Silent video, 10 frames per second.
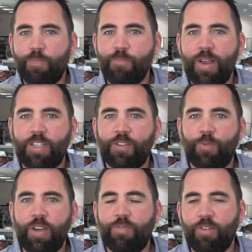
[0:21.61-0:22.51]
A
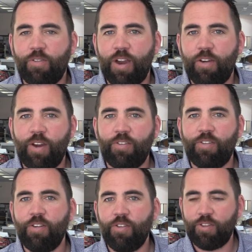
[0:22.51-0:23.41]
massive week for
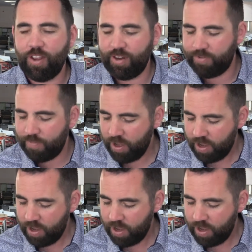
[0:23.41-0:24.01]
racing in New Zealand.